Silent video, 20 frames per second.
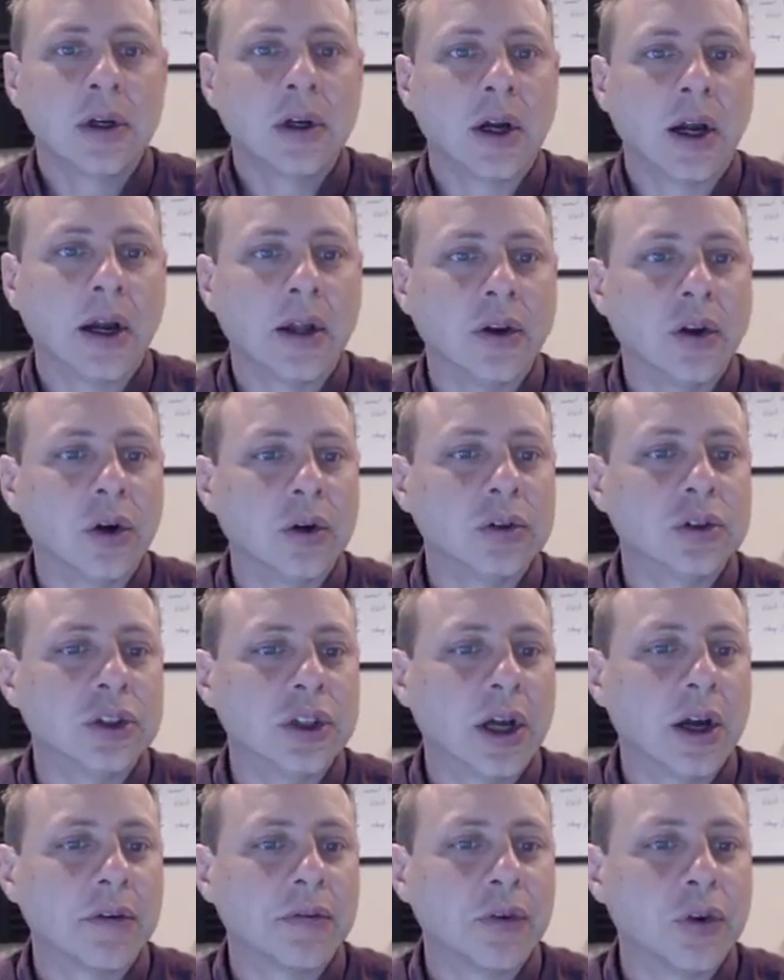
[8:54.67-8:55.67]
I know,
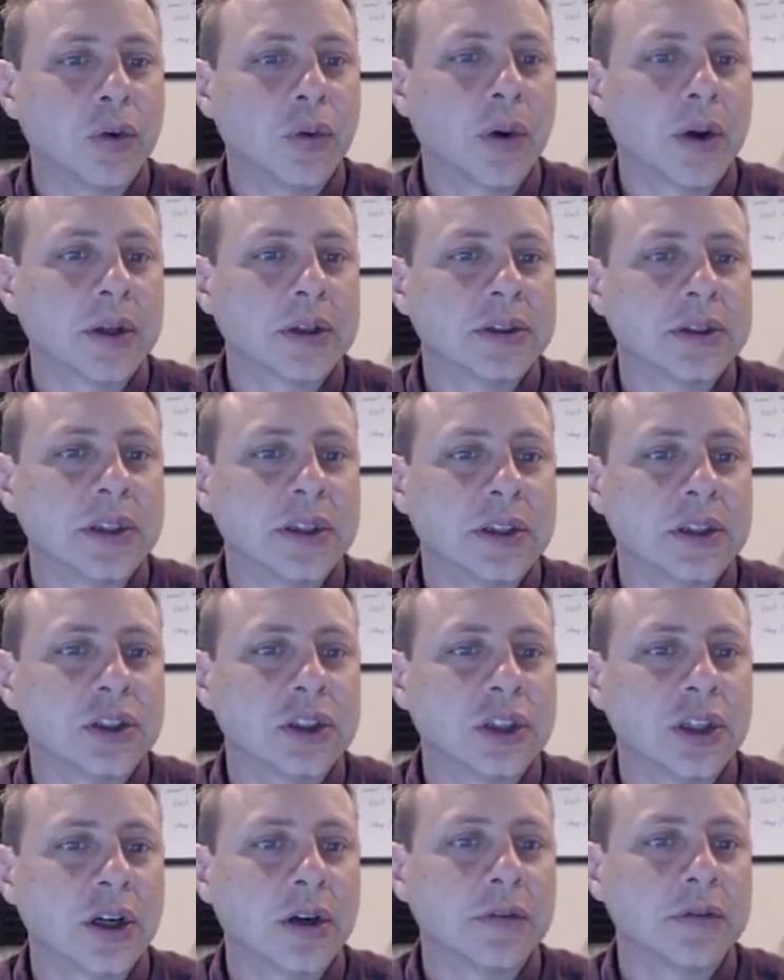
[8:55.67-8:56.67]
Jeff, you want to see the
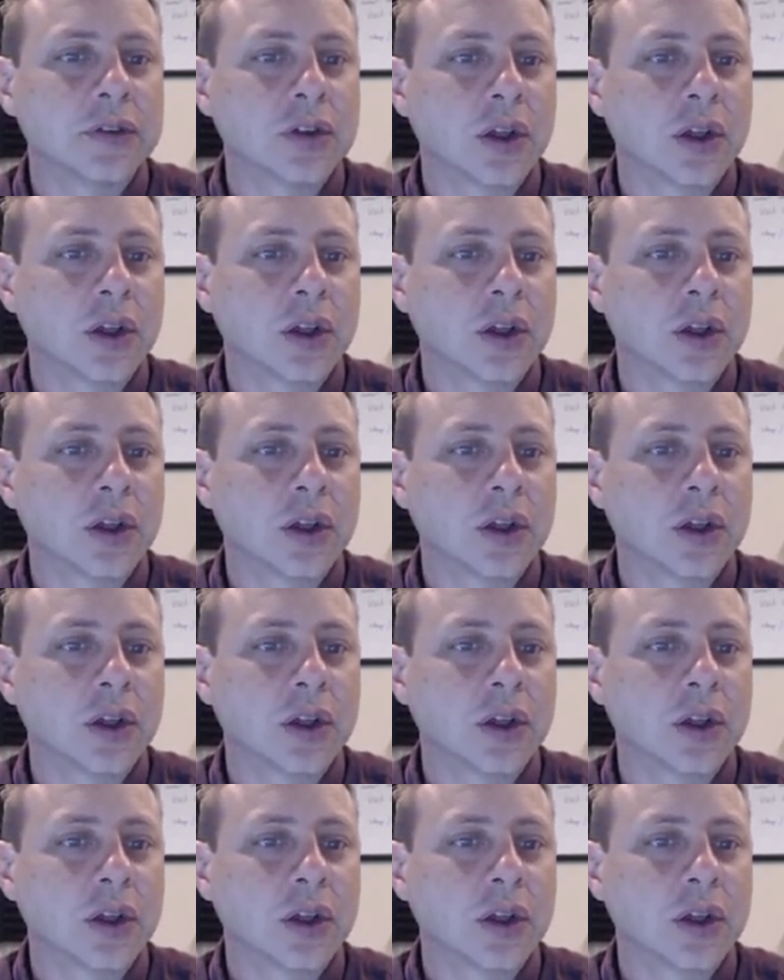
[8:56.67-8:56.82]
shift,